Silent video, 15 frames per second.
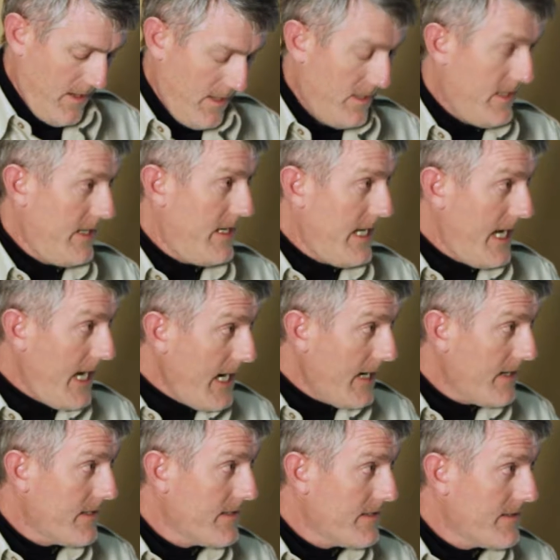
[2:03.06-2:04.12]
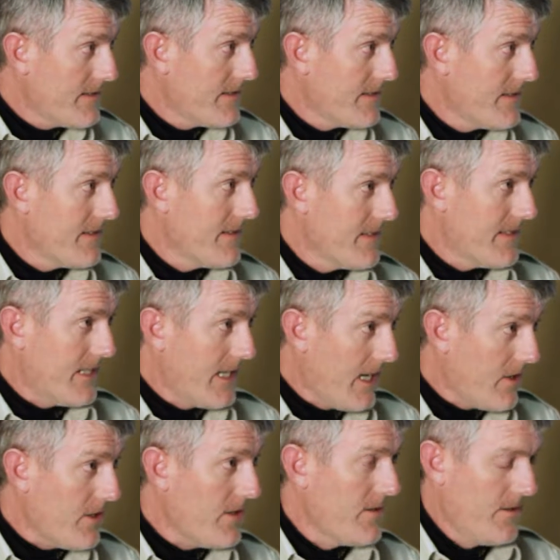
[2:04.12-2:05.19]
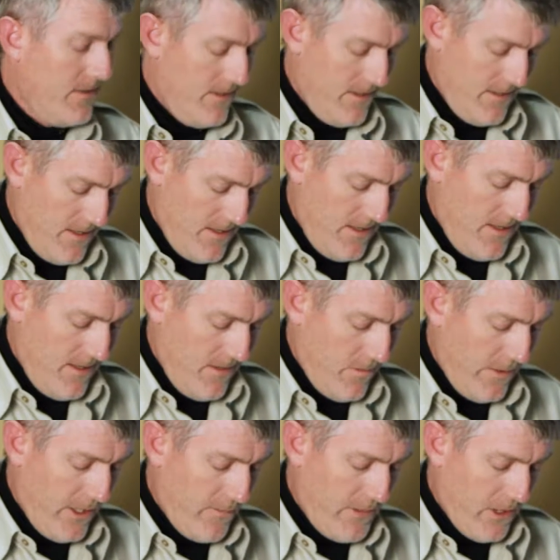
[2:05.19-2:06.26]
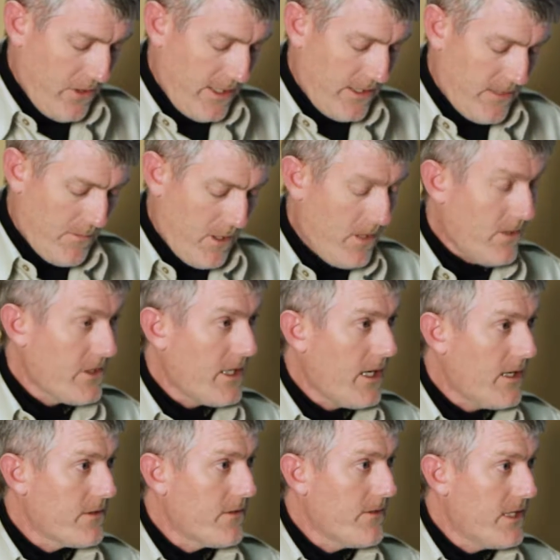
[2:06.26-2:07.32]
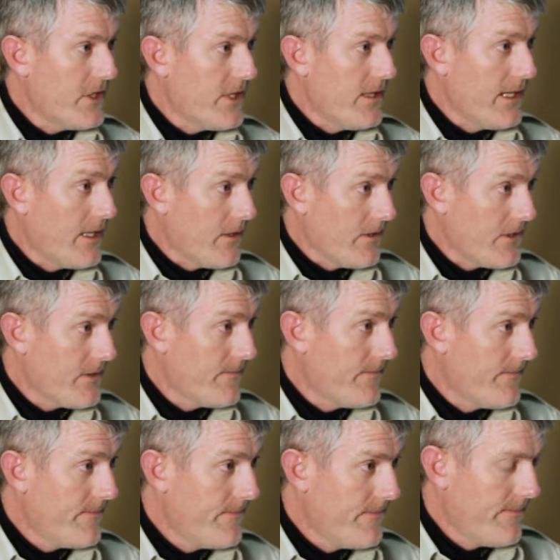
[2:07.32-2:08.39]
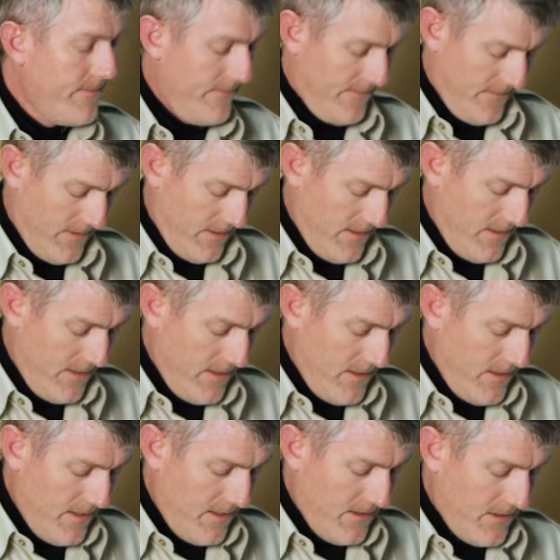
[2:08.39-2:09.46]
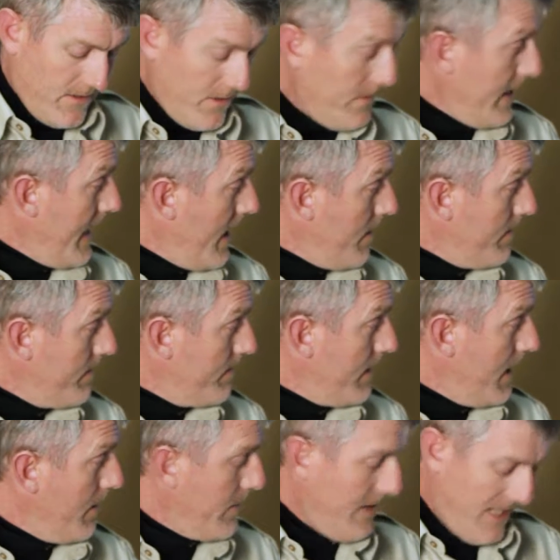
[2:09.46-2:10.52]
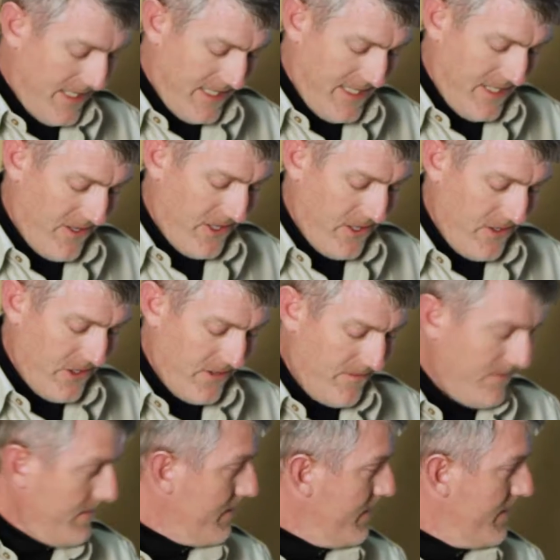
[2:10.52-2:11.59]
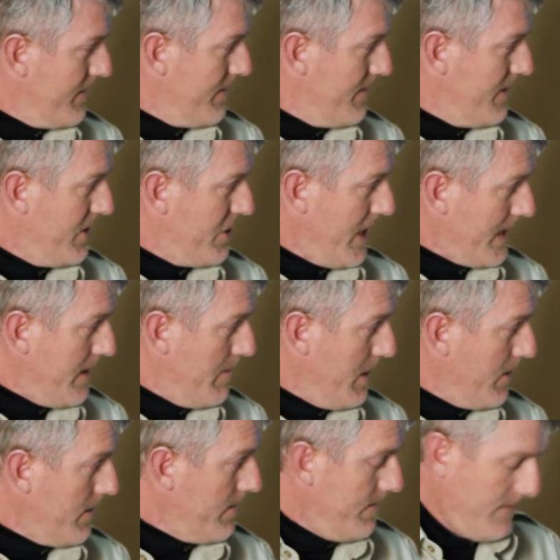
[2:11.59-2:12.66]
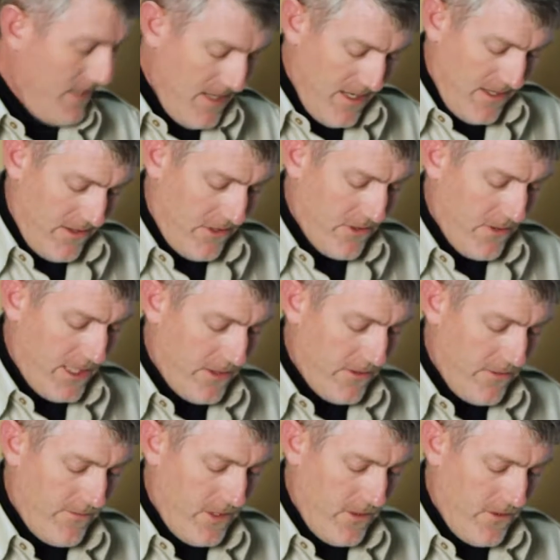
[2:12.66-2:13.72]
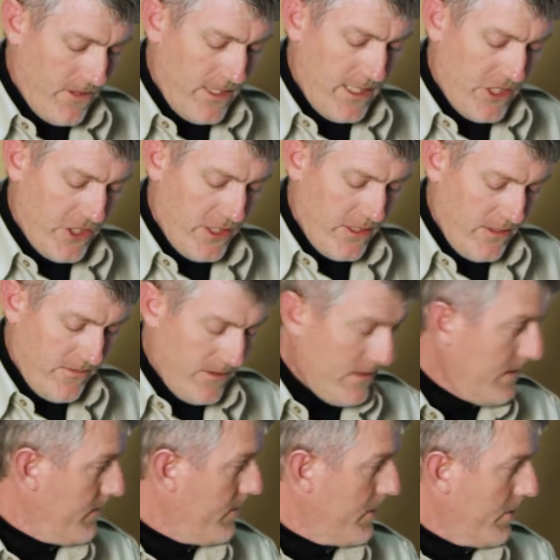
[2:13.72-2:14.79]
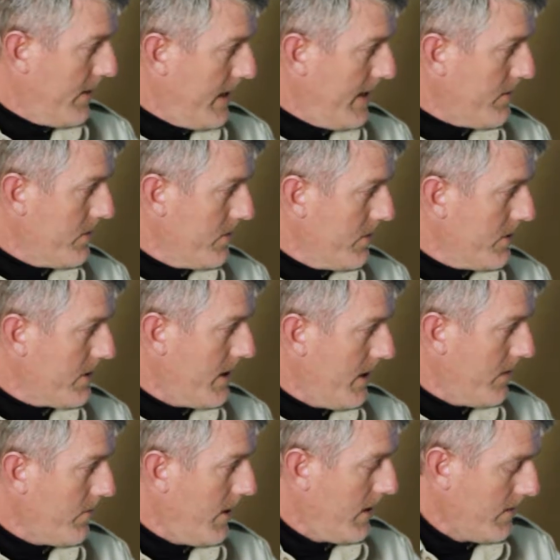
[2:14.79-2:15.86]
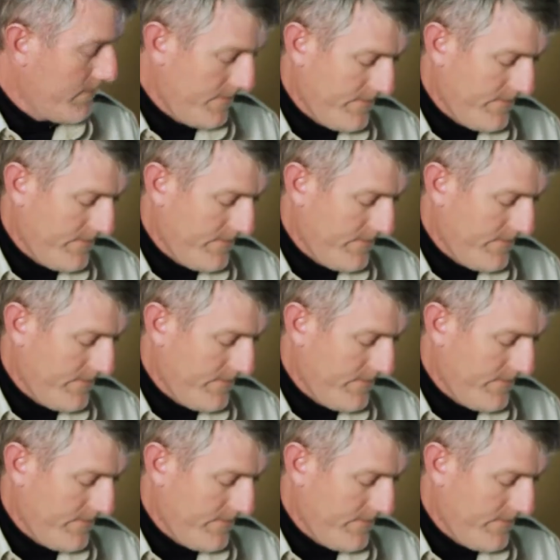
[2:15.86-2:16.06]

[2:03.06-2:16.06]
Today, together, we are building tomorrow's conservation leaders. So now, I would like to introduce Jackie Miller, the Director of Youth Initiatives for Great Outdoors Colorado.